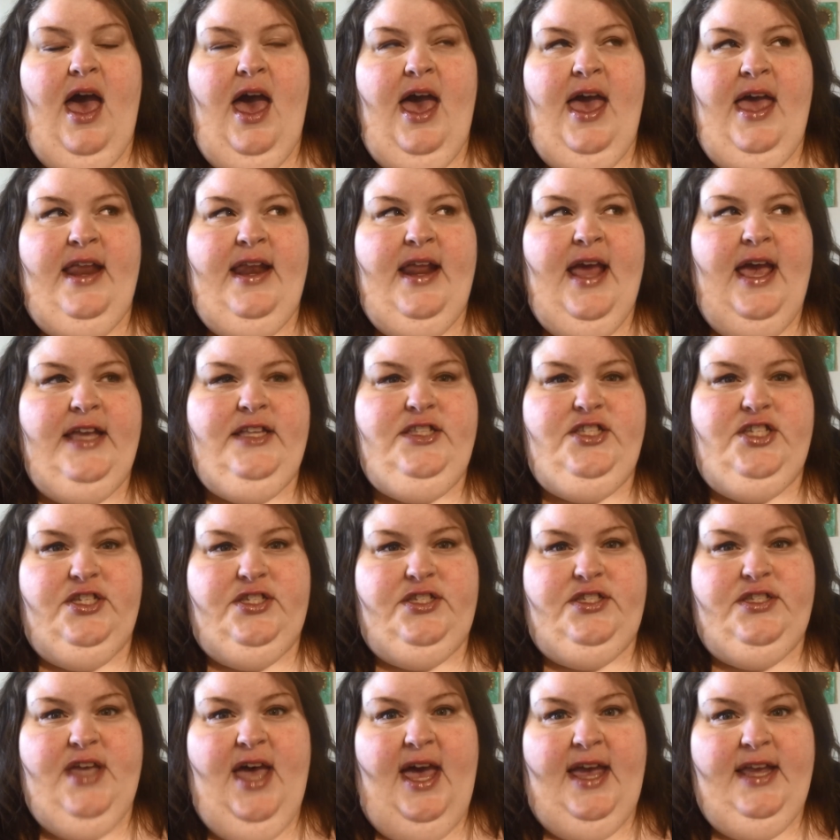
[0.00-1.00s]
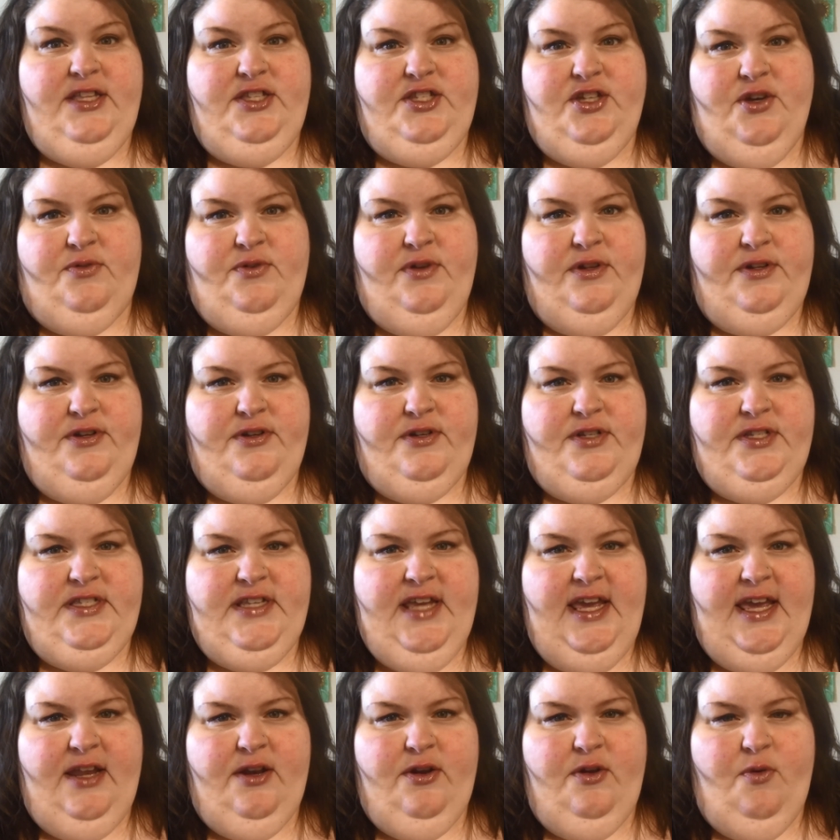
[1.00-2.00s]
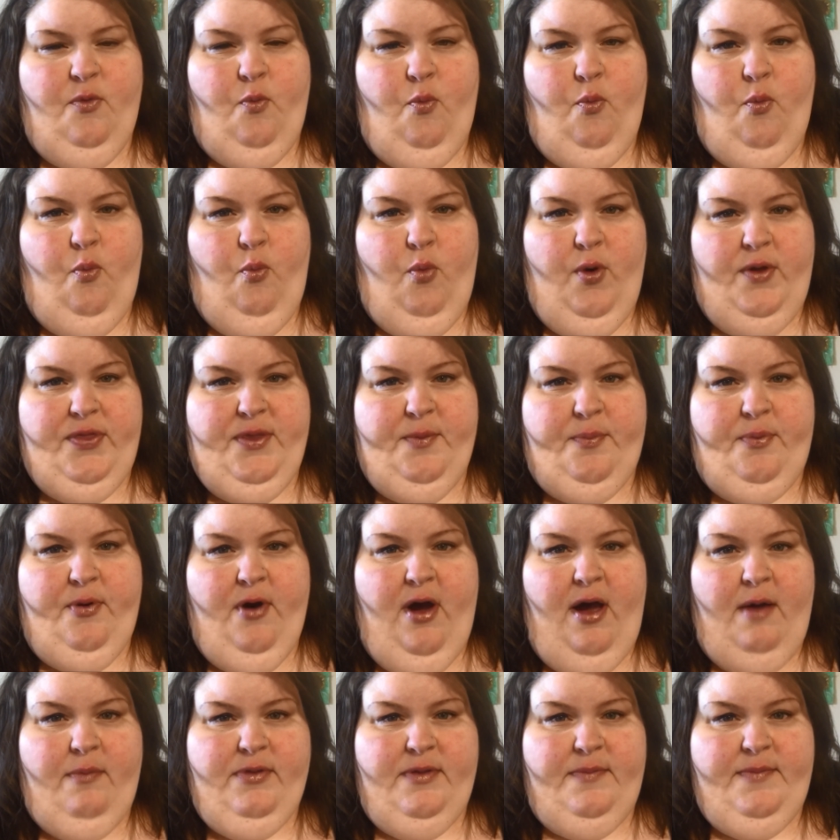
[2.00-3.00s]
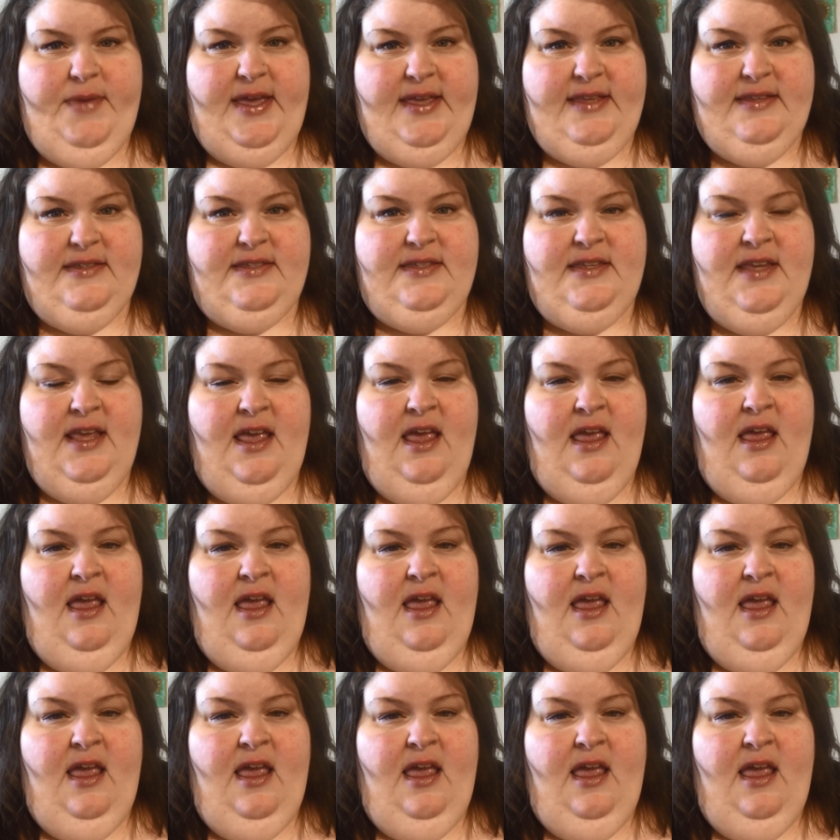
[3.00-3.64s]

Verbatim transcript: and I don't understand what the problem is.